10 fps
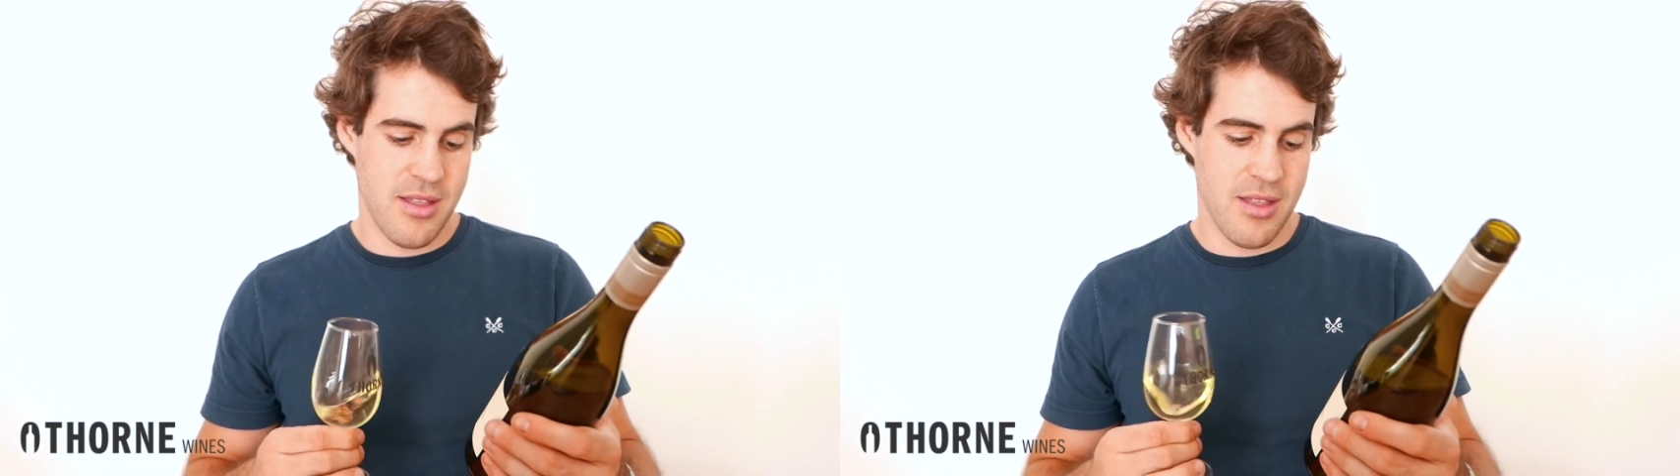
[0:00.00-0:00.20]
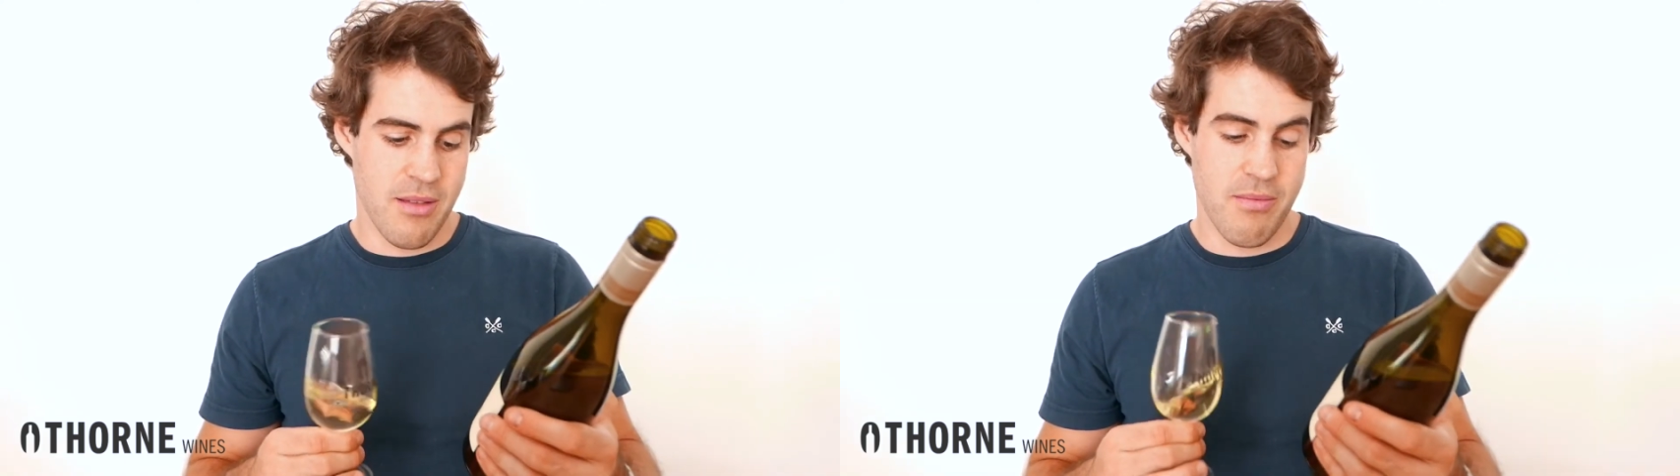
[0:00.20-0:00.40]

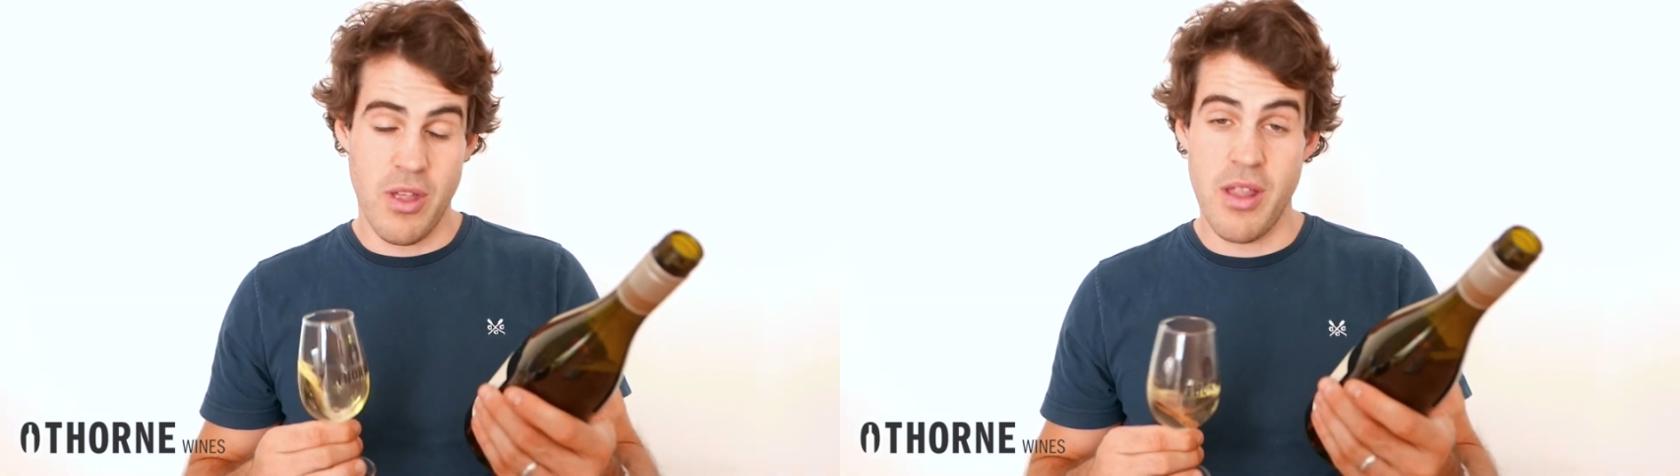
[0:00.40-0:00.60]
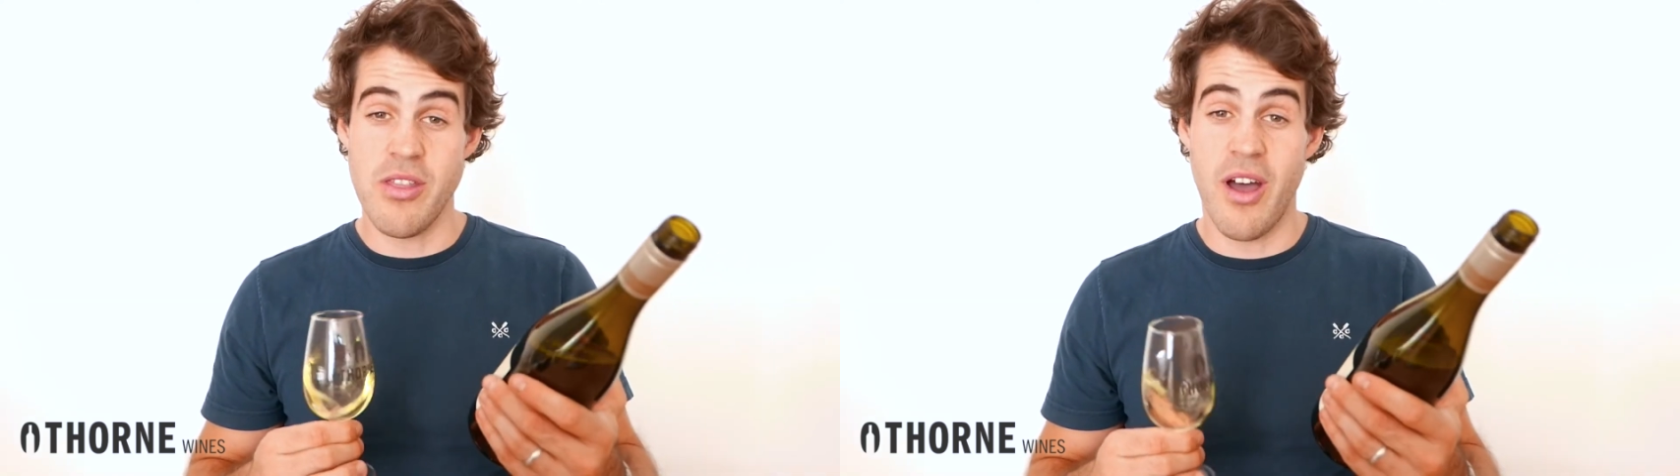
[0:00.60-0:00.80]

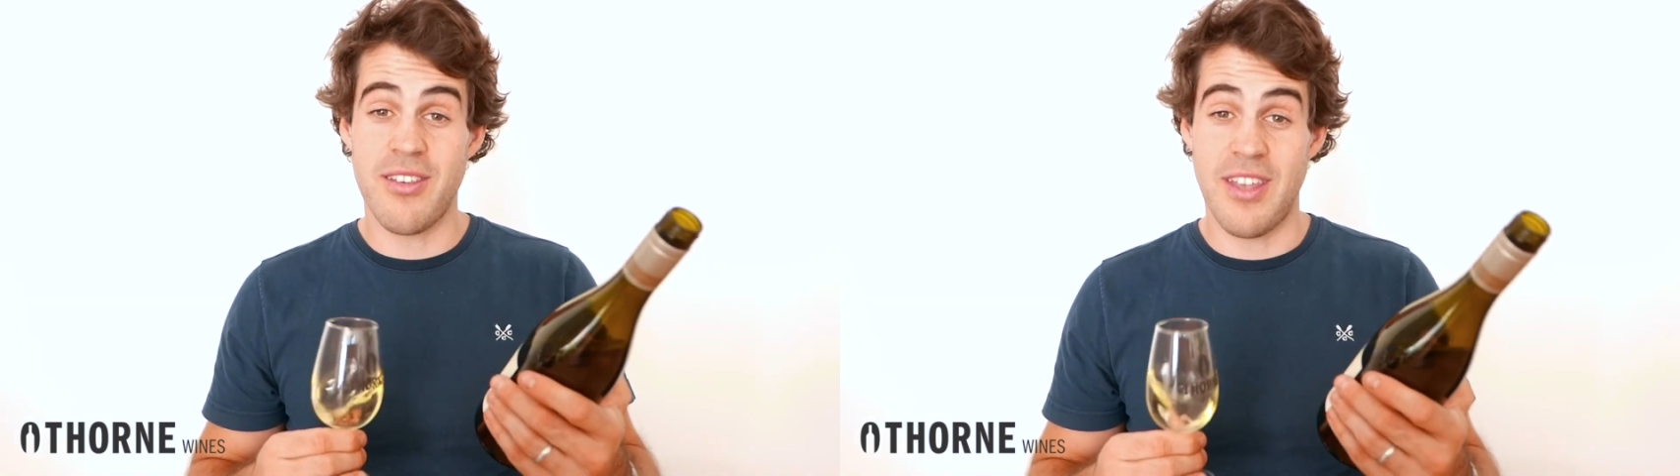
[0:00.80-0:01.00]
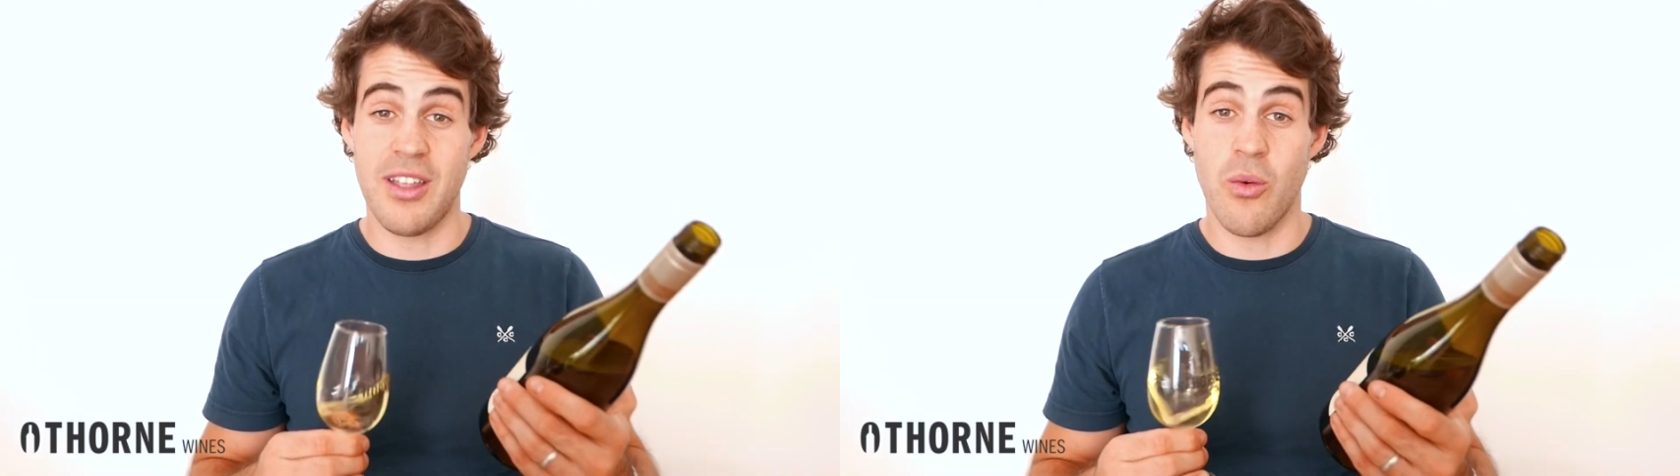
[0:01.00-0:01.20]
The
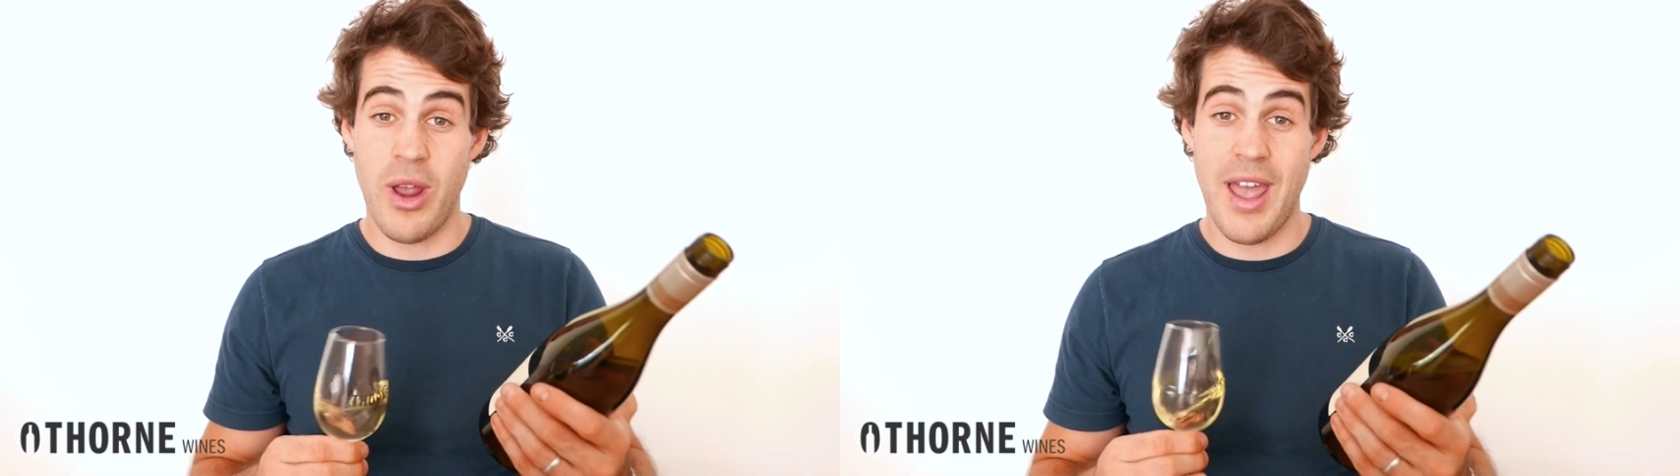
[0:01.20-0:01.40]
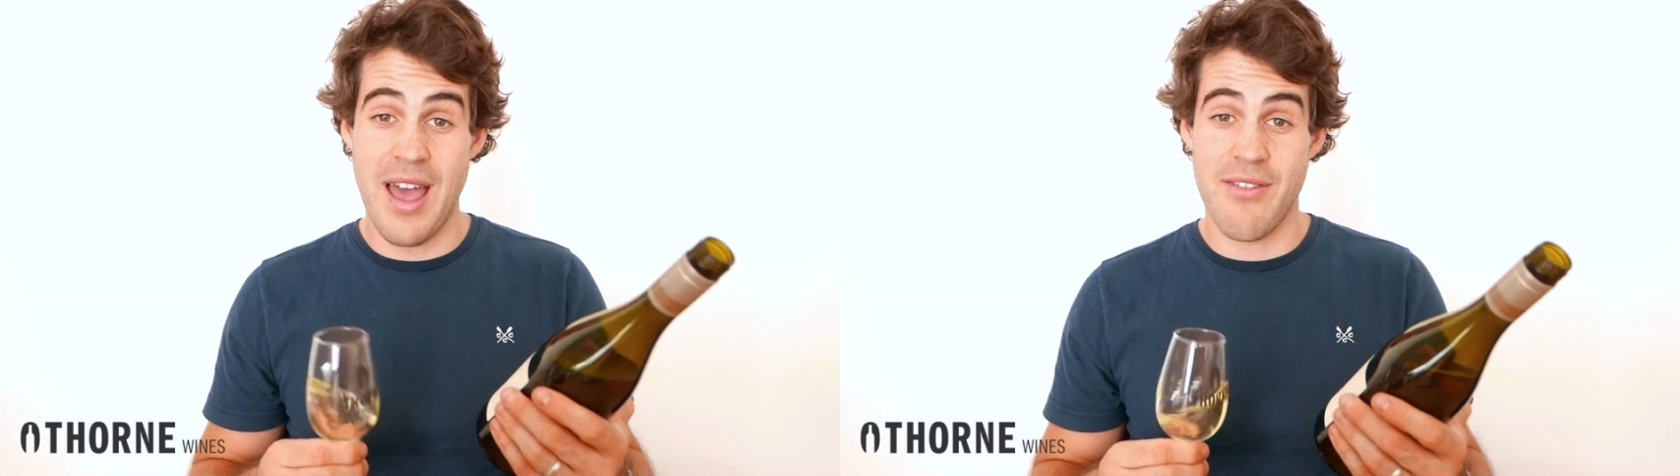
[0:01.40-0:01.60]
nice thing that
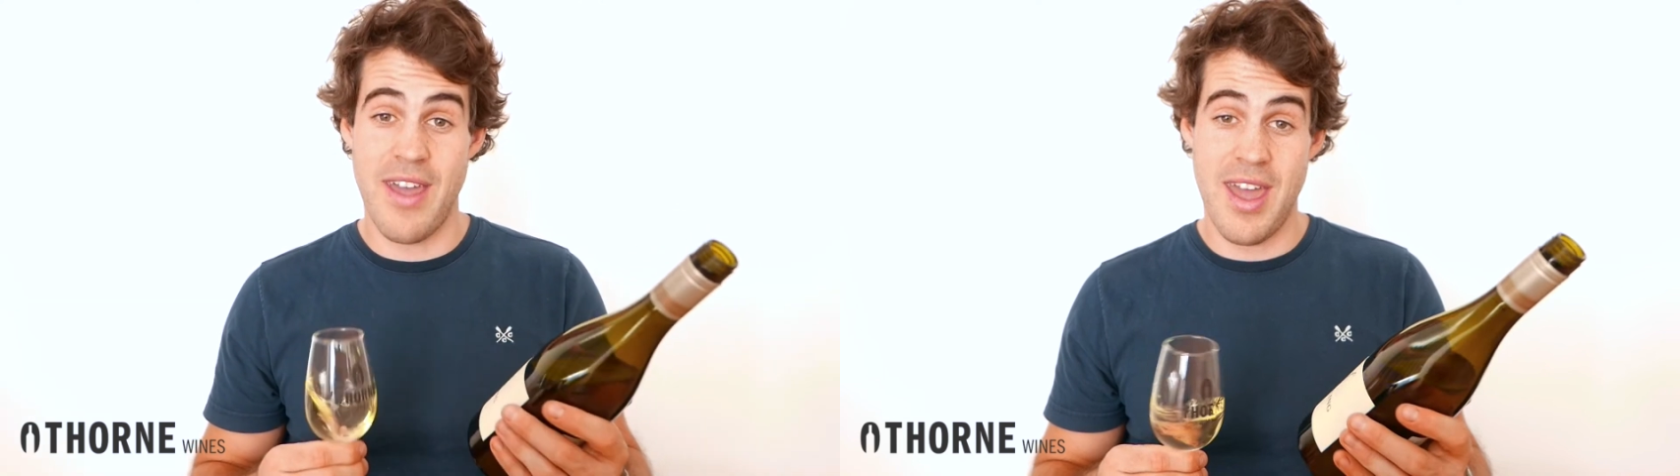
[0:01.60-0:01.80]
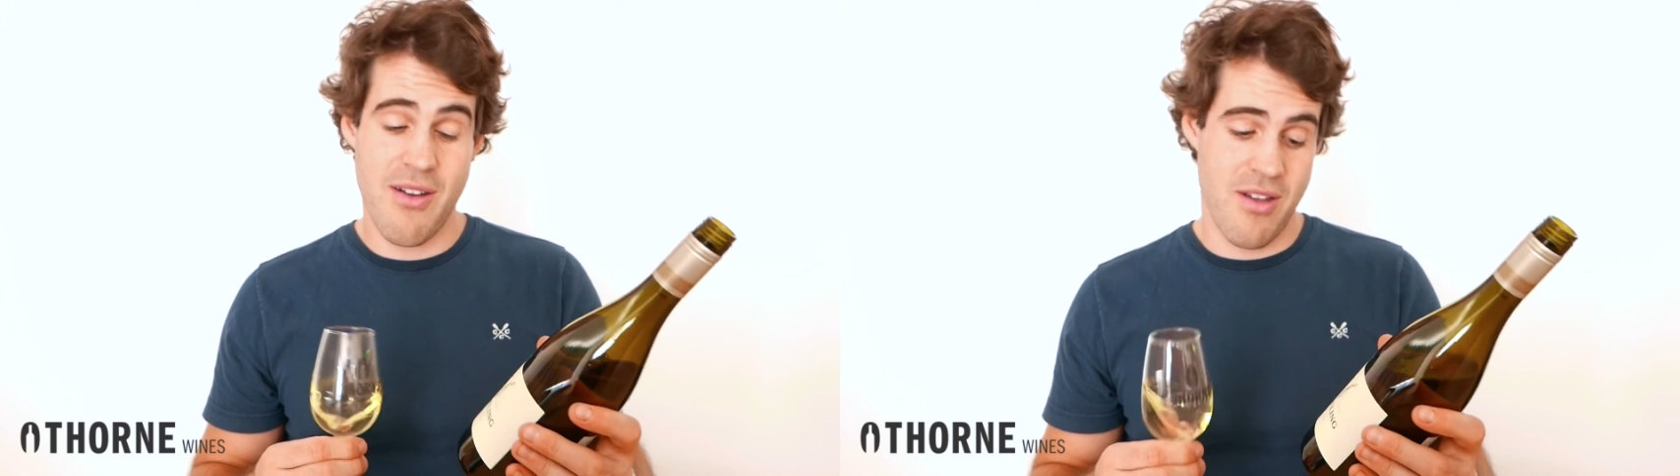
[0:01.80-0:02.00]
we have
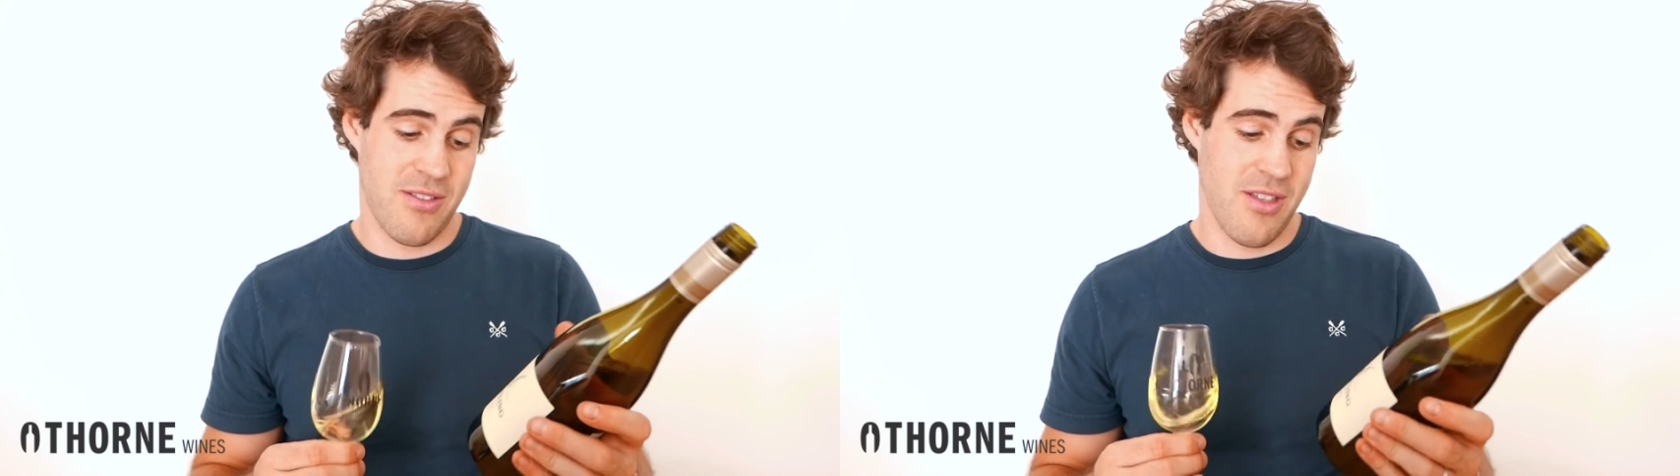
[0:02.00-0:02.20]
here is